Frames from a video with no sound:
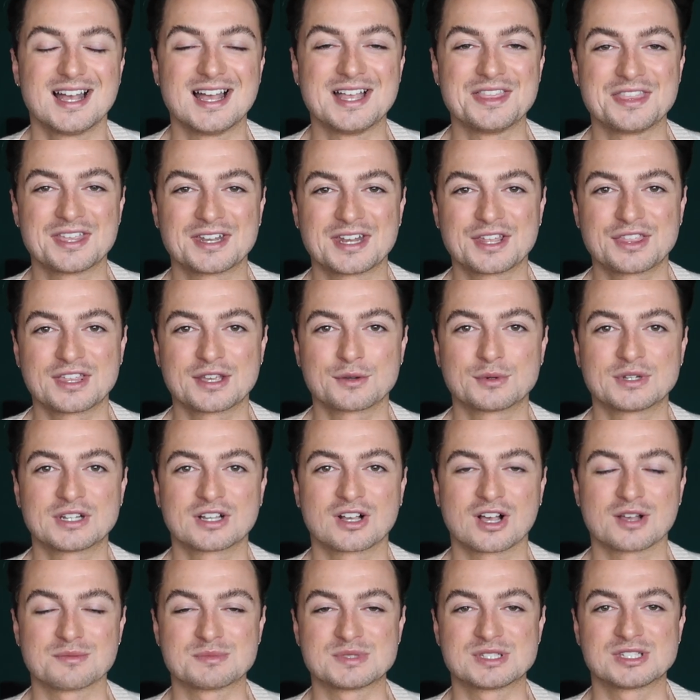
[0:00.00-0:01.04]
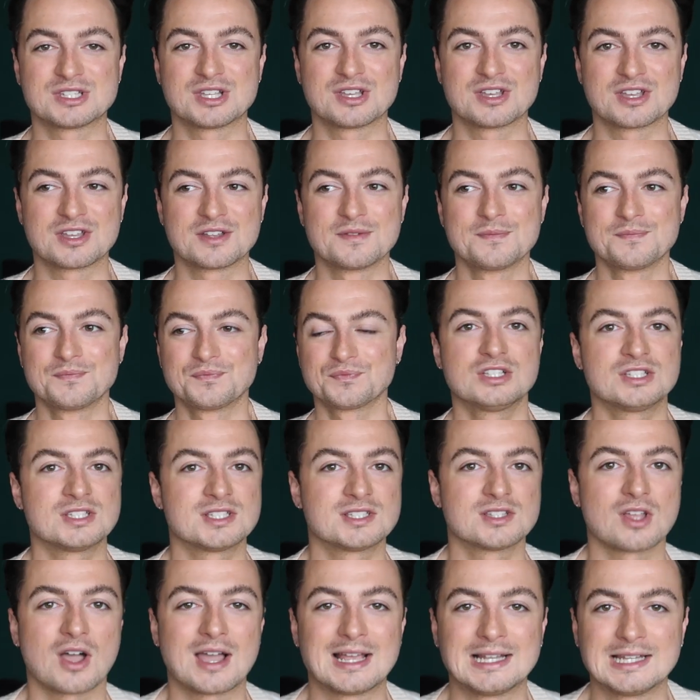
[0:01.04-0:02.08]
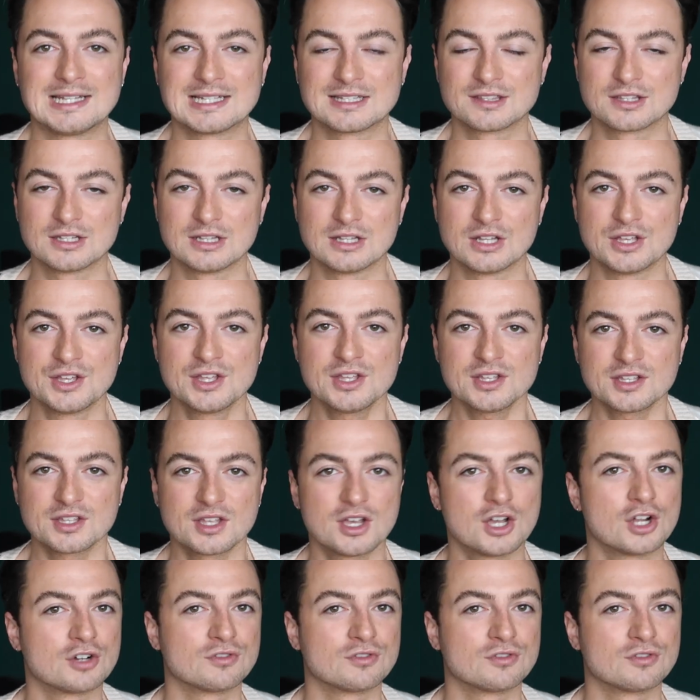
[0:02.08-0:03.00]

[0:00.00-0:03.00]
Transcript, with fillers: And then I think when it comes to styling the look,